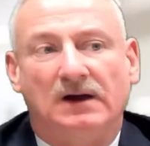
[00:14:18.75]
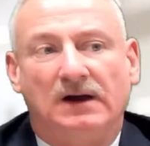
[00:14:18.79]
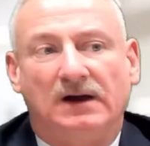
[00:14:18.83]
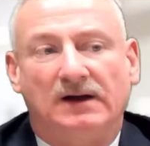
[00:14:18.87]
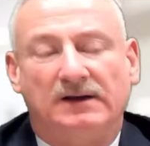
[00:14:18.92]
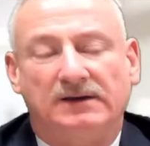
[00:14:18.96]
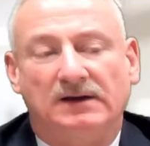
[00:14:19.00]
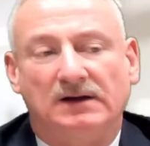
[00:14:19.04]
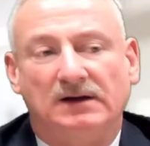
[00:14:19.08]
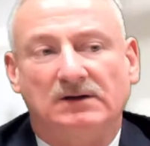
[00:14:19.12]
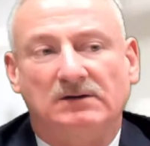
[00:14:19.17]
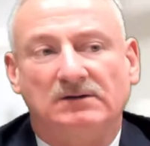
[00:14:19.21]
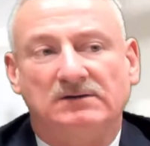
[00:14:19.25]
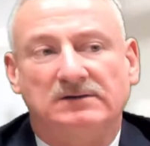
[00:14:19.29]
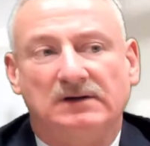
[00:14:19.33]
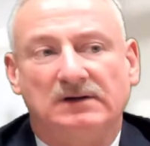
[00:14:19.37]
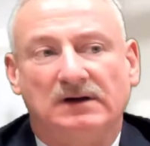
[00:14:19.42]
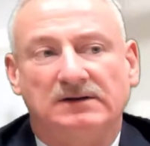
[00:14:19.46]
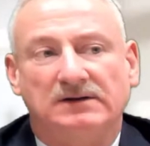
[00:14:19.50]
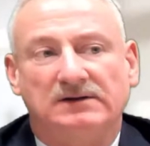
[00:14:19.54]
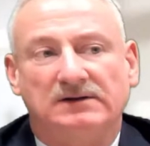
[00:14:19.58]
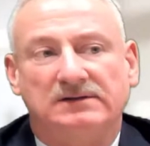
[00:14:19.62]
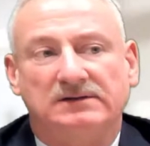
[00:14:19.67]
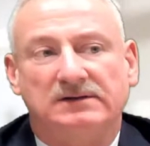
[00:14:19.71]
And then it goes
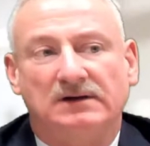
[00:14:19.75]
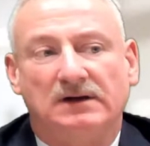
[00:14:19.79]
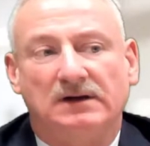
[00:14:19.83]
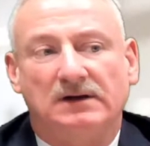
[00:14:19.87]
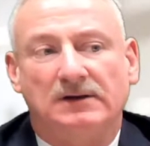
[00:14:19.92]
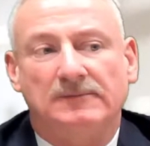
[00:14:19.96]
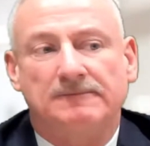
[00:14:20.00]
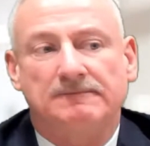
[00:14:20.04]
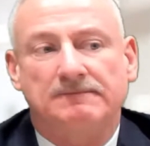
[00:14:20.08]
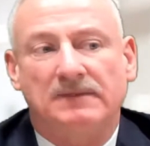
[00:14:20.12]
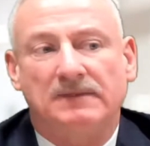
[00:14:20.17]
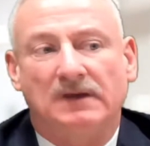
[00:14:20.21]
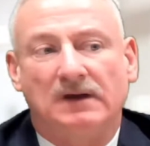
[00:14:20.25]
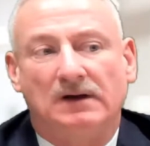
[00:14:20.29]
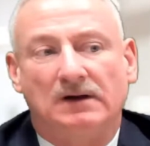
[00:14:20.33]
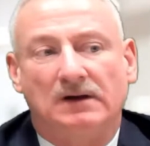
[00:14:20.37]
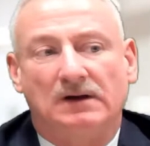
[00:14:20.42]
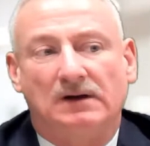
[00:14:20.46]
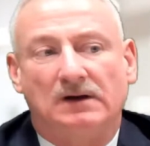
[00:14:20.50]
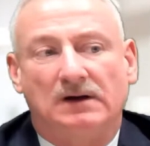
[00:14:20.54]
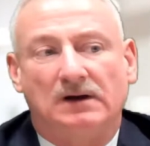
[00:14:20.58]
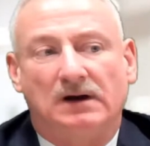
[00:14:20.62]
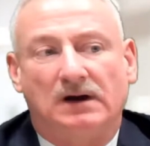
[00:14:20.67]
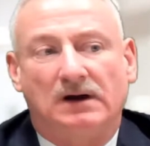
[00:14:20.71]
on to say,
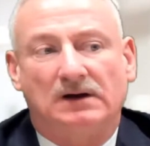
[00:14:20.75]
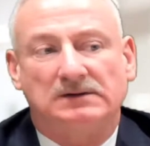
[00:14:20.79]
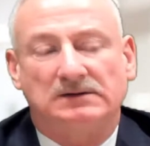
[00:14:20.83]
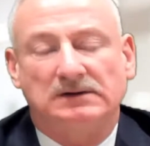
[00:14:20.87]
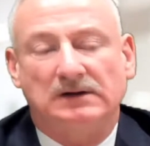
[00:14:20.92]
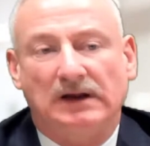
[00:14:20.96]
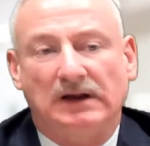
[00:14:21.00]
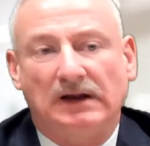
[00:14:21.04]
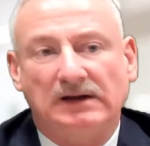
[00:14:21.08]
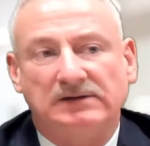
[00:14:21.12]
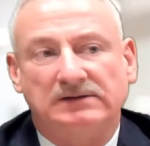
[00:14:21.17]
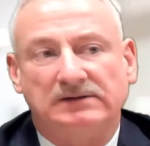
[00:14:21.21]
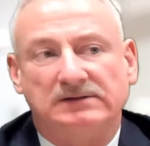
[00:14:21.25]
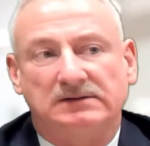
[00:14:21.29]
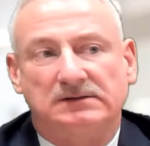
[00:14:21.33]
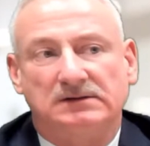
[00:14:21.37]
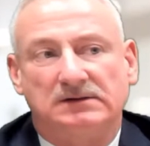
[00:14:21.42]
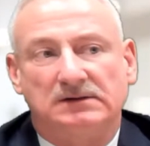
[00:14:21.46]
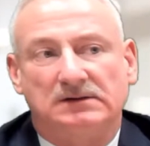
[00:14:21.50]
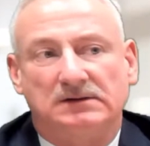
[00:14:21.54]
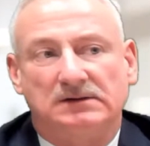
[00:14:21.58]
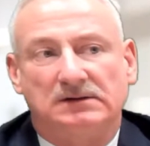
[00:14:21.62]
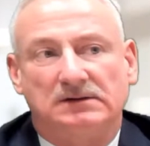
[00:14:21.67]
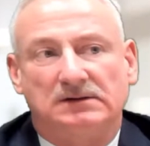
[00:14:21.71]
unless
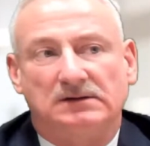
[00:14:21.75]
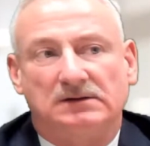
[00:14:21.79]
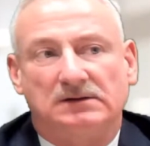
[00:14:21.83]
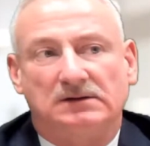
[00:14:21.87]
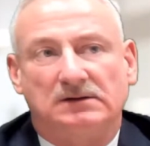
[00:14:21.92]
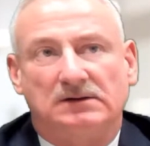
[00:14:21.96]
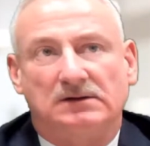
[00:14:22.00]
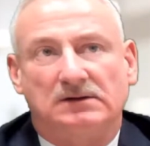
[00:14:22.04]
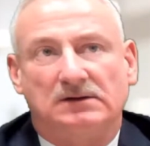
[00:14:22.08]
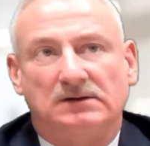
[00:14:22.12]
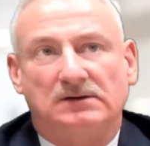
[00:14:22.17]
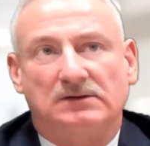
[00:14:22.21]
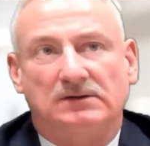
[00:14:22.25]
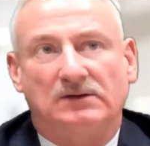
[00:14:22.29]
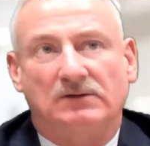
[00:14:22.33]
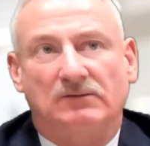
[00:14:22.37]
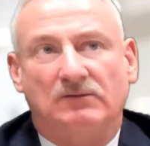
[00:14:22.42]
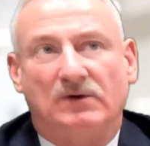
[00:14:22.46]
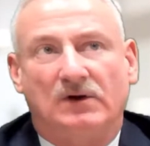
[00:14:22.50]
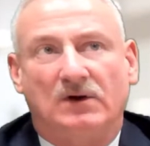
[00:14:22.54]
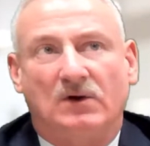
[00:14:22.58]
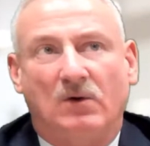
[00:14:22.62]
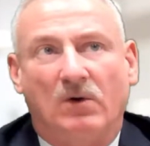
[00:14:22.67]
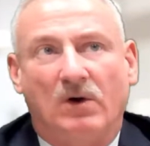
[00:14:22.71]
the
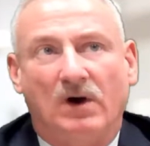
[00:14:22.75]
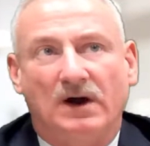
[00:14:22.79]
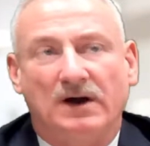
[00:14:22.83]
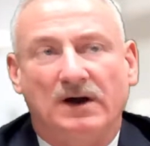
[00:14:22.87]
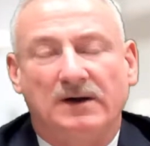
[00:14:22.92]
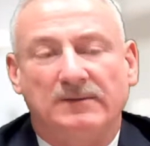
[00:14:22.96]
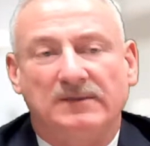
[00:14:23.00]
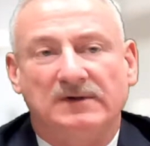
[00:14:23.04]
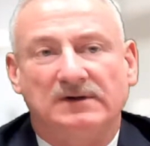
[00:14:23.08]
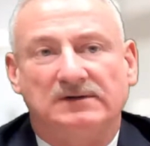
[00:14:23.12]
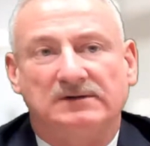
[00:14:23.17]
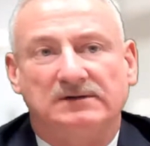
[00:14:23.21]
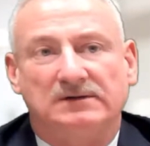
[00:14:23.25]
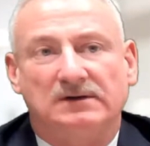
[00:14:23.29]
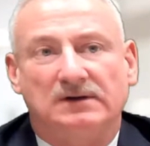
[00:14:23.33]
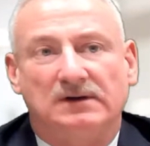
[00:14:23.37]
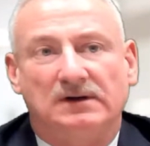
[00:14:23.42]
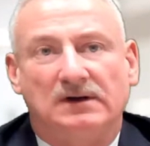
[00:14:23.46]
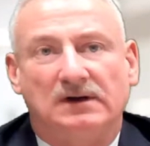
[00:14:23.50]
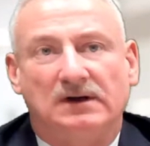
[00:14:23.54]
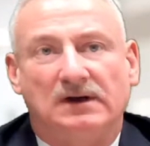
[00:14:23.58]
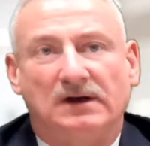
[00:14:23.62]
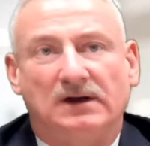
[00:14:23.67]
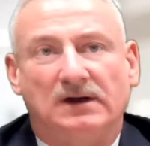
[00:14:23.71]
requirements
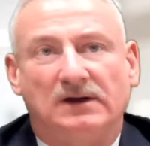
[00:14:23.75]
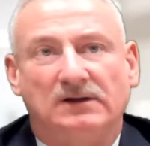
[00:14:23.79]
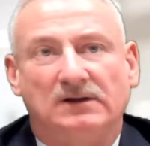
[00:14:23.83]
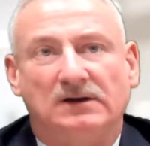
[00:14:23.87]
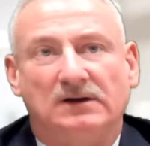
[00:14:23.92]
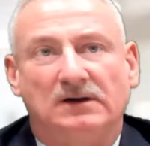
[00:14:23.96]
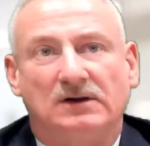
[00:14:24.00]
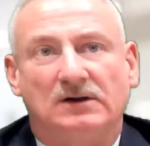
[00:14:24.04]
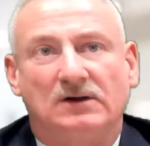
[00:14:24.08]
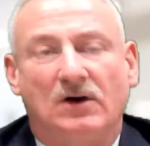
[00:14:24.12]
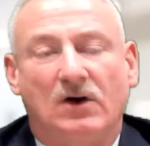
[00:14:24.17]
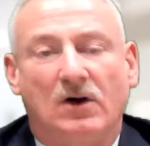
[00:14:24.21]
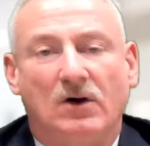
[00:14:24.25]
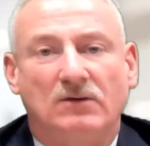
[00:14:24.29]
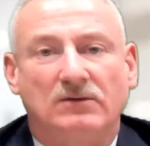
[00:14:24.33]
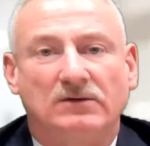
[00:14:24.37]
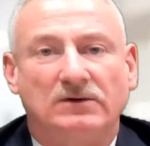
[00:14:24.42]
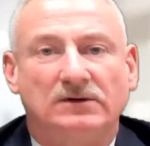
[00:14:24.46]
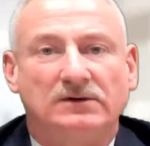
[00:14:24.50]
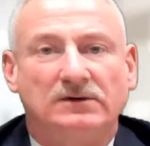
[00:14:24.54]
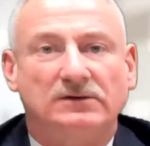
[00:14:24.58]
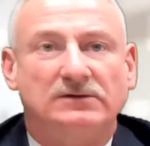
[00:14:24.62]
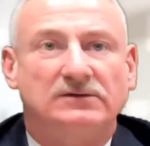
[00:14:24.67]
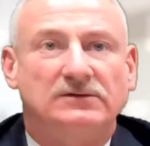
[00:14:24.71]
in the
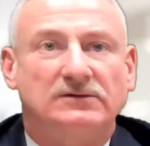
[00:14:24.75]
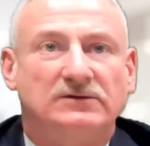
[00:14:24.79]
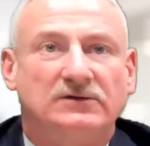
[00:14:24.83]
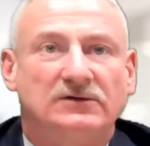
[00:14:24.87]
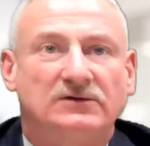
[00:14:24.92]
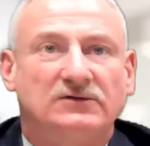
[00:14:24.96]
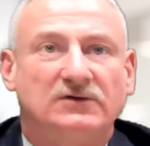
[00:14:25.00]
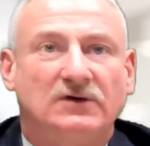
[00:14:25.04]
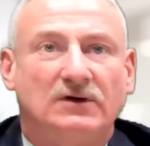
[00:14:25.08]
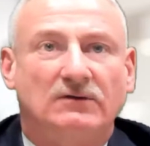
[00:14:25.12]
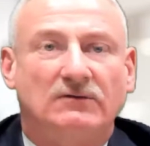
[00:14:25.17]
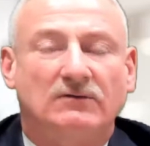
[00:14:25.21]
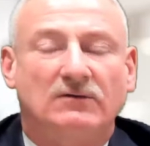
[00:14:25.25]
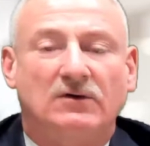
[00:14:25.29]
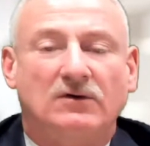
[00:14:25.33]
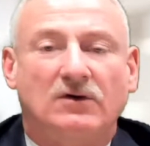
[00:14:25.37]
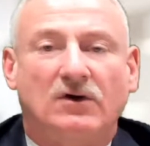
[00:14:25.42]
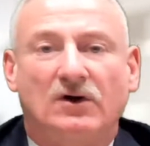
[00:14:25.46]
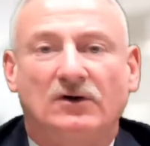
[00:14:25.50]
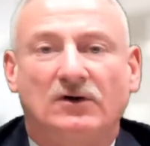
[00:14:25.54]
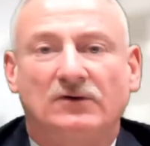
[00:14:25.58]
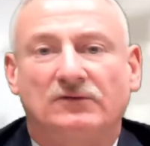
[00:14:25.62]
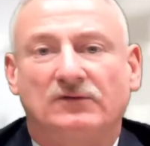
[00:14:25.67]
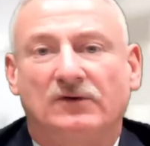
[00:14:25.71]
owner to general
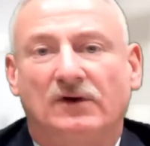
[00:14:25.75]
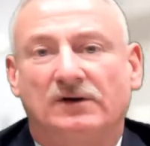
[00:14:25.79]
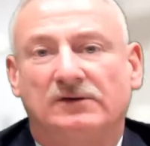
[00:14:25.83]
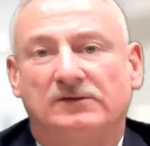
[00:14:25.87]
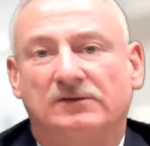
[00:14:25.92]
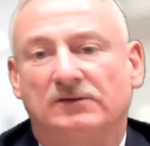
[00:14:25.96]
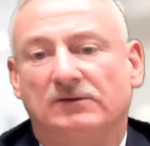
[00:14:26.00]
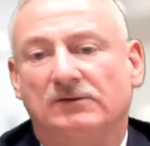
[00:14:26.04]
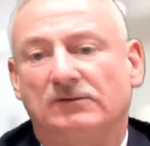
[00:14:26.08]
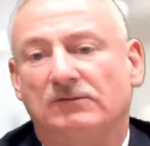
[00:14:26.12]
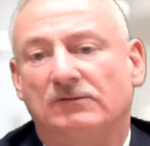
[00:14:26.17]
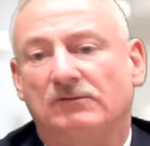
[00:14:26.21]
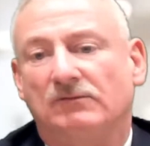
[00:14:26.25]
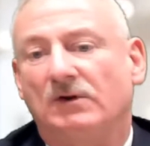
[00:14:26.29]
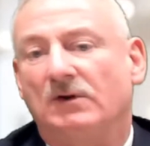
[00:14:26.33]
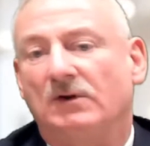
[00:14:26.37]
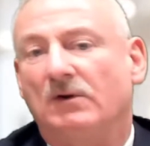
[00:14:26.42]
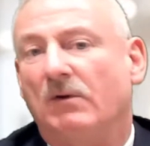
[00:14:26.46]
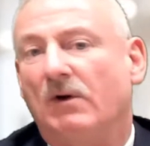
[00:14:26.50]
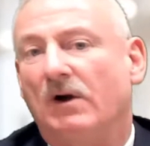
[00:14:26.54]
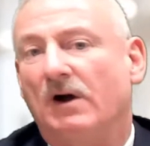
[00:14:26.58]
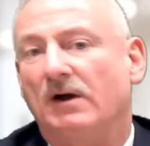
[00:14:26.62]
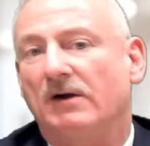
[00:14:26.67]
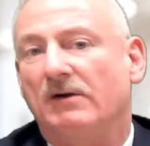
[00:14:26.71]
contractor
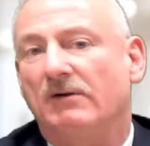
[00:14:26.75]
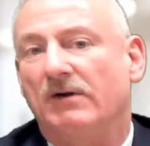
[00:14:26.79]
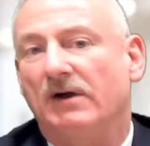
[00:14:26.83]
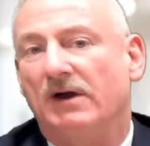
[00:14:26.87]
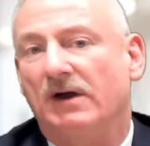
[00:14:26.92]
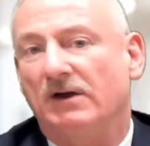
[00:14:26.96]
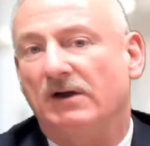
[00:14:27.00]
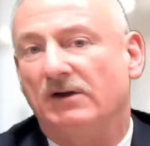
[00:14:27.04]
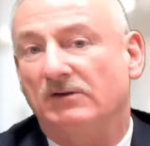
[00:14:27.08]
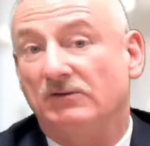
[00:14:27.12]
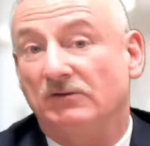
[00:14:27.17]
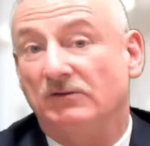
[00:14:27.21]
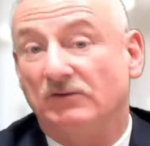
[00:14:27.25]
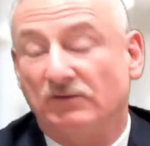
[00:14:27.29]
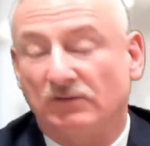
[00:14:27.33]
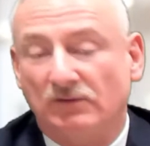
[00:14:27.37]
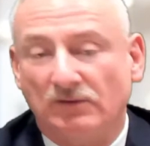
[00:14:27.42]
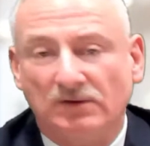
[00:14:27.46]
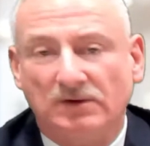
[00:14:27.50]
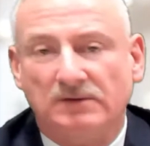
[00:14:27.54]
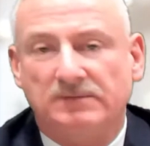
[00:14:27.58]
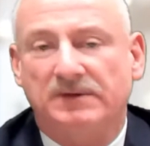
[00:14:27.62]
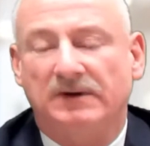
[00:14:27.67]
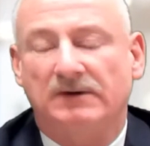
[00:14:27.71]
require a
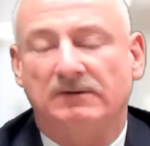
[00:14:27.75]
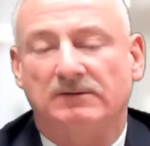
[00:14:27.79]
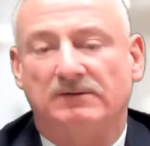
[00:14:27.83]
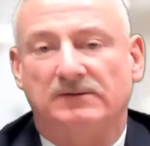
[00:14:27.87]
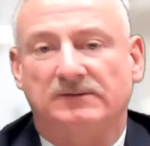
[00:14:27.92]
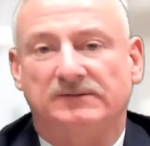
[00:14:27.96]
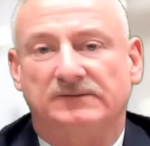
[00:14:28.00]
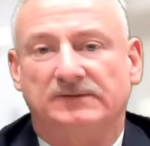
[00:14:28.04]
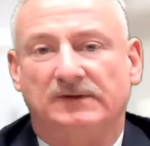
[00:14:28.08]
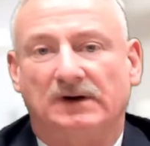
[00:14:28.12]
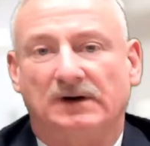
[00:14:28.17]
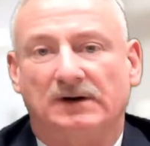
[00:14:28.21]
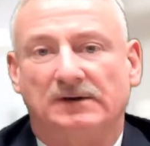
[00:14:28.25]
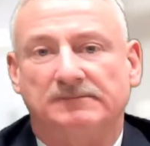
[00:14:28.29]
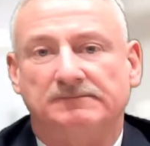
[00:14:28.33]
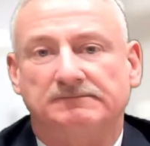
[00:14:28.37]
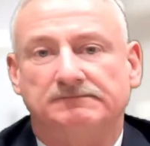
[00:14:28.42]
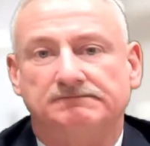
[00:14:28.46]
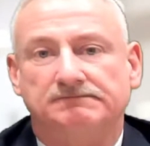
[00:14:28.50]
shorter period of time,